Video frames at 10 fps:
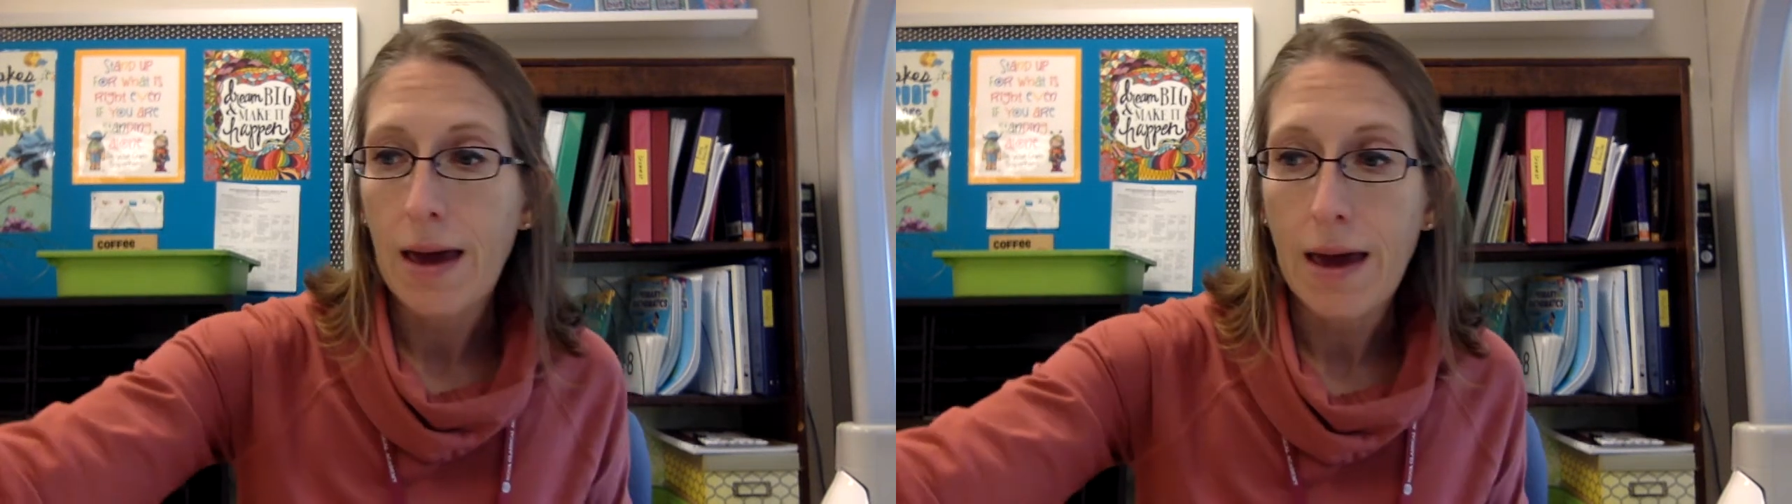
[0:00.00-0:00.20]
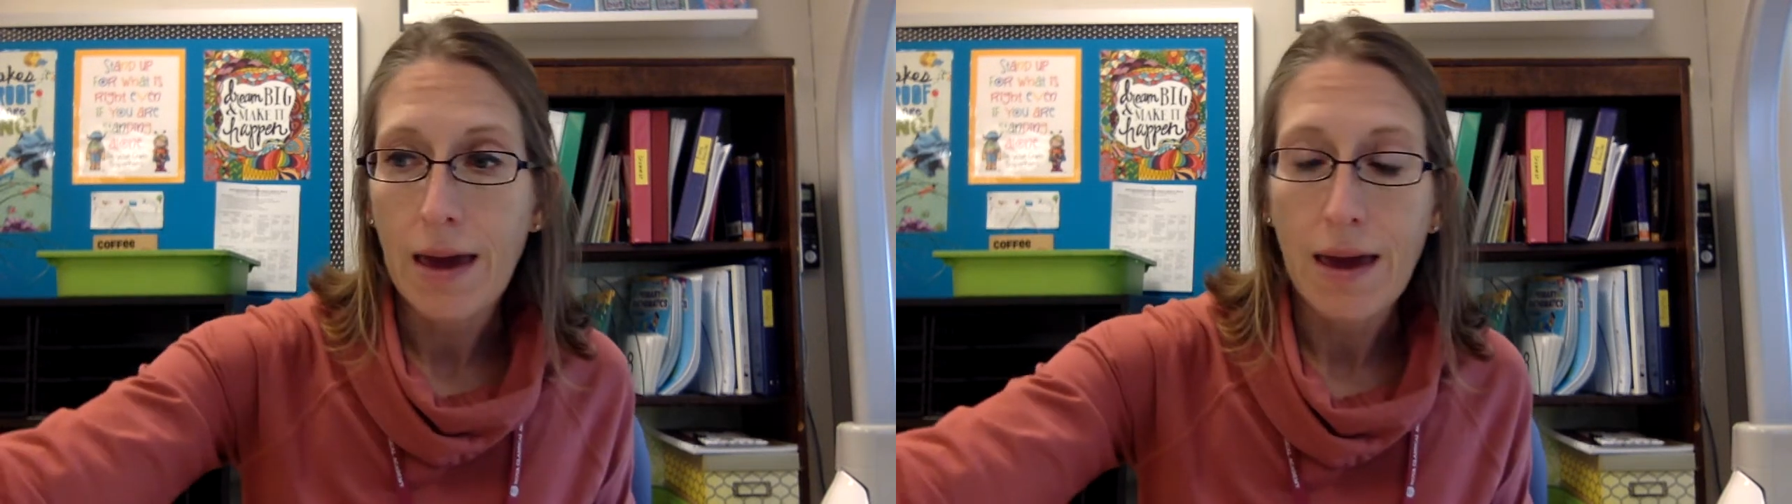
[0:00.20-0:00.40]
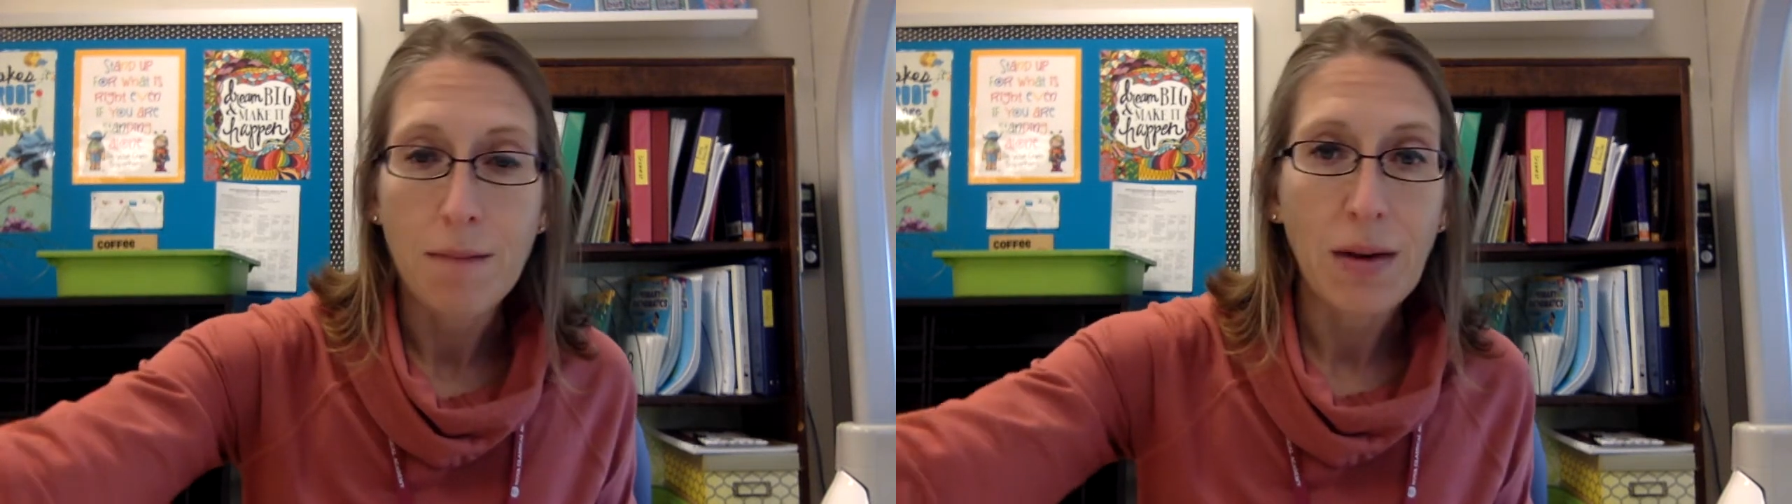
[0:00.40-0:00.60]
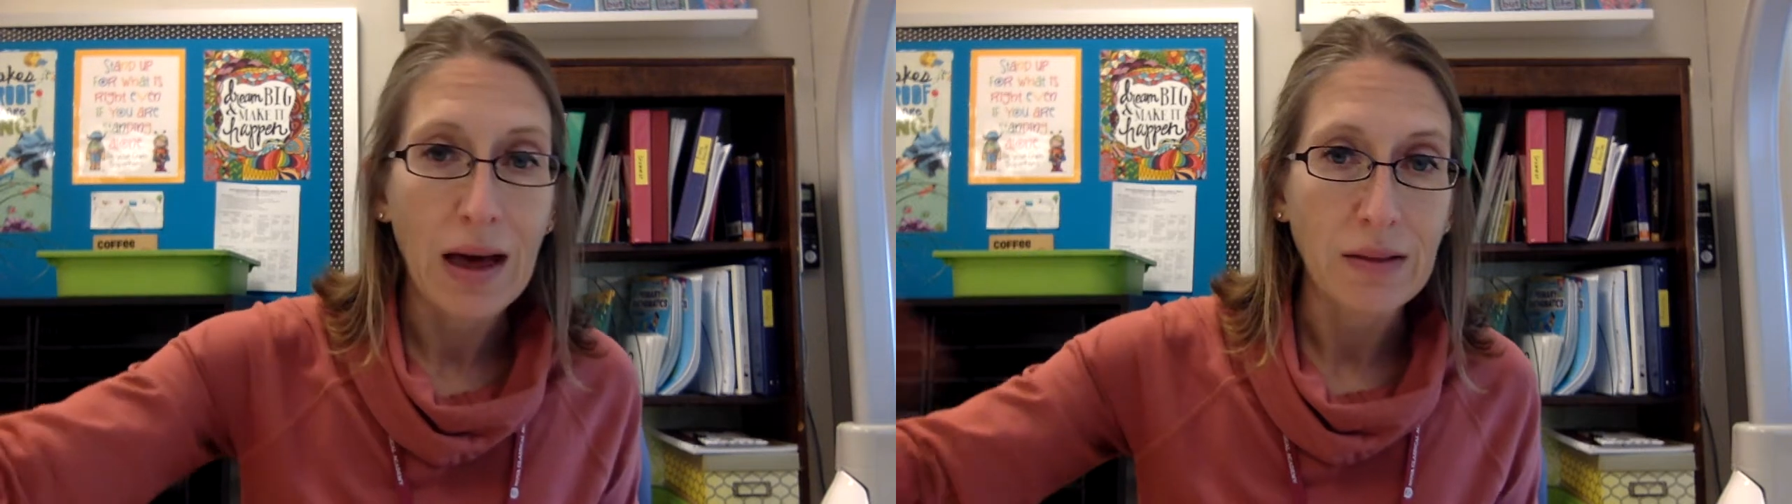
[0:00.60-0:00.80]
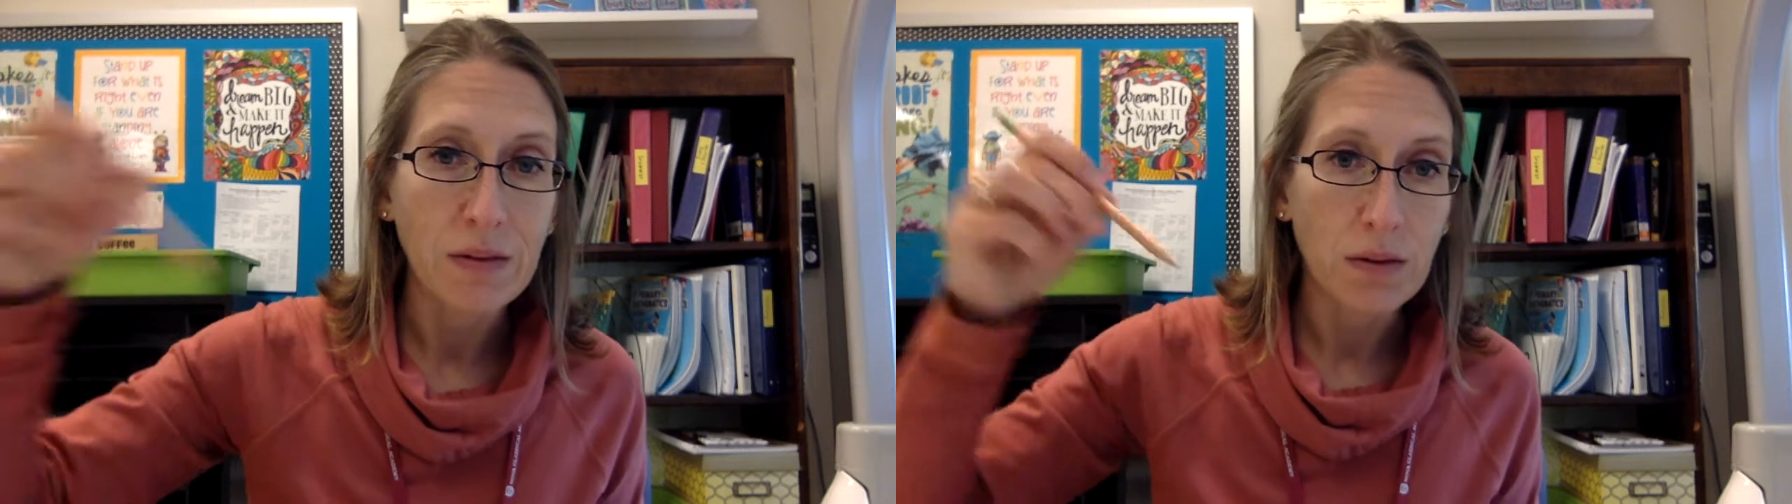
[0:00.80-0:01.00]
a
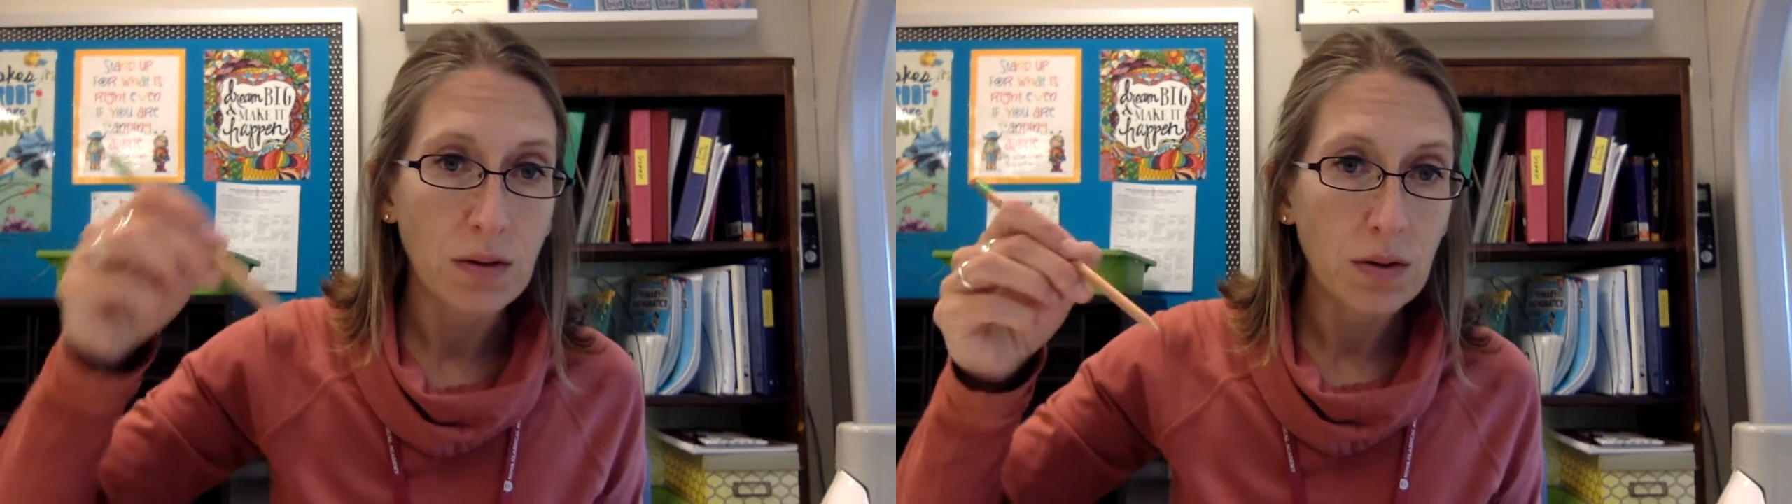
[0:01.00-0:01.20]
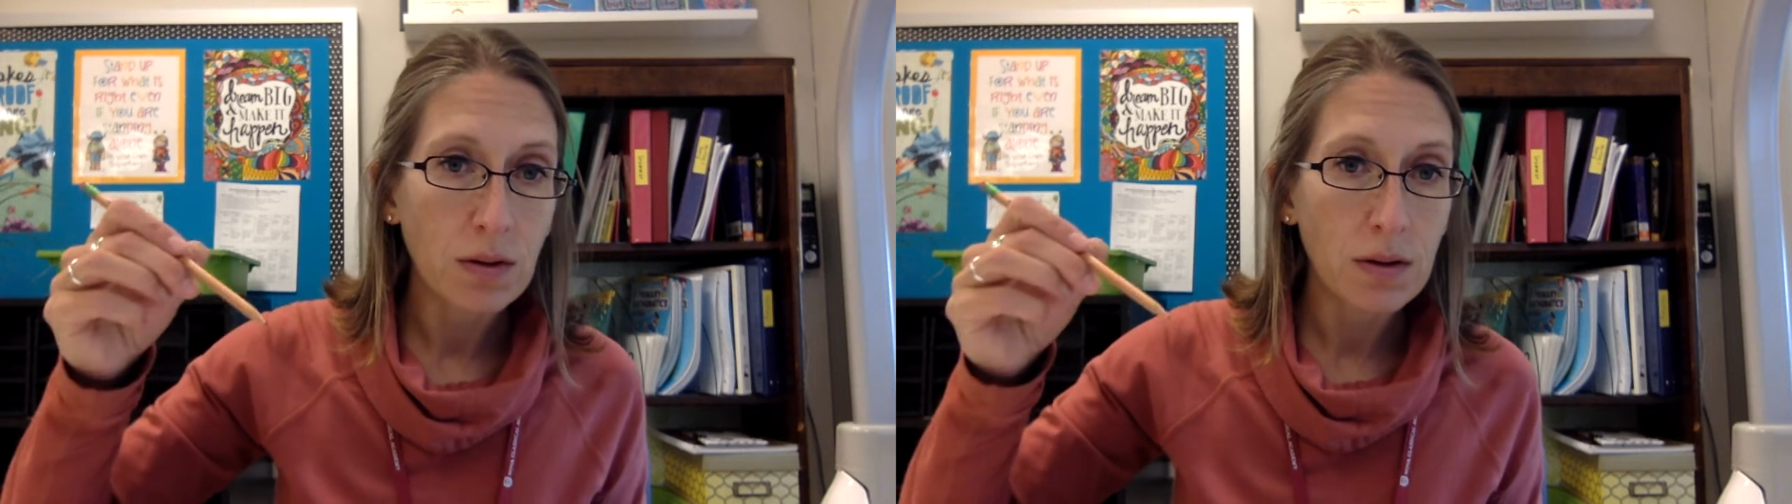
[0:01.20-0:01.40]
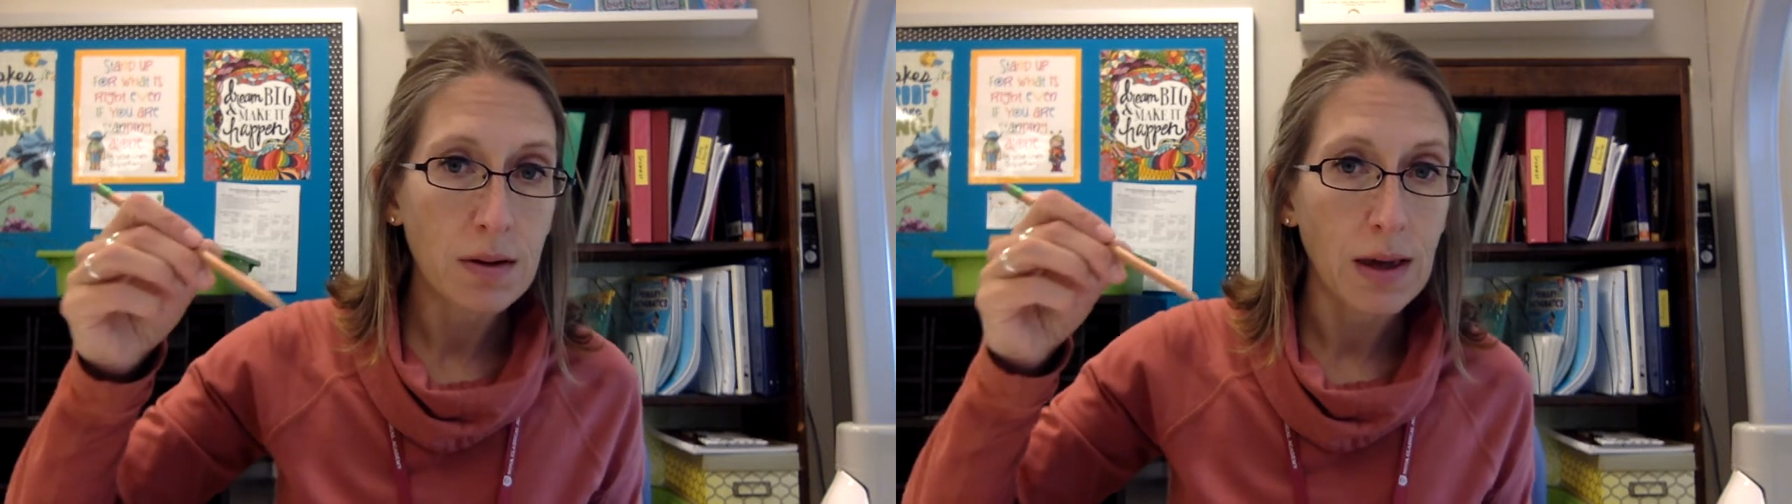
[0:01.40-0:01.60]
pencil